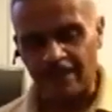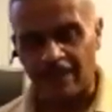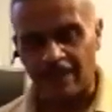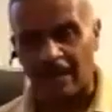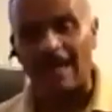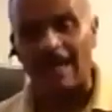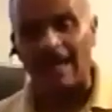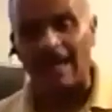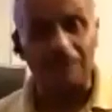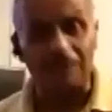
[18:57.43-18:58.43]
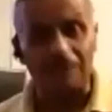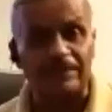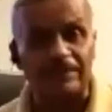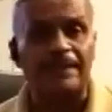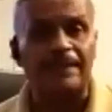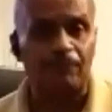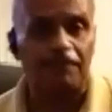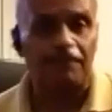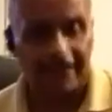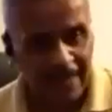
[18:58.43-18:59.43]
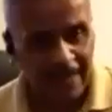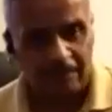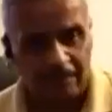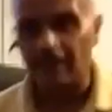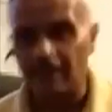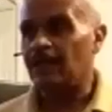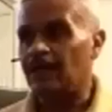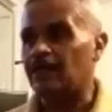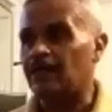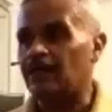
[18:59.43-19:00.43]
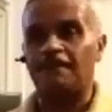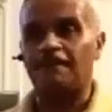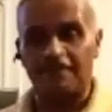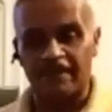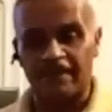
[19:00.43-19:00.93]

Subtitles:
the music that we play now. That